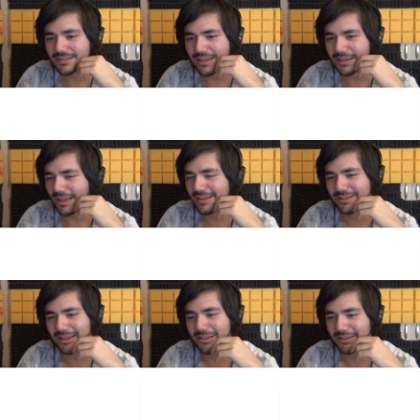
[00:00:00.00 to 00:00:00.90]

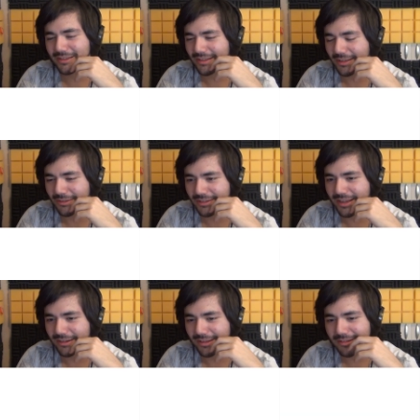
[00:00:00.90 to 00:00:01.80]
I can
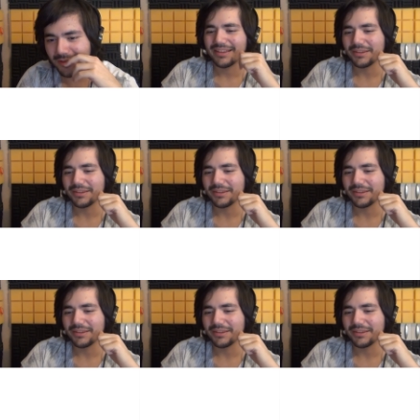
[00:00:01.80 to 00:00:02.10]
care less.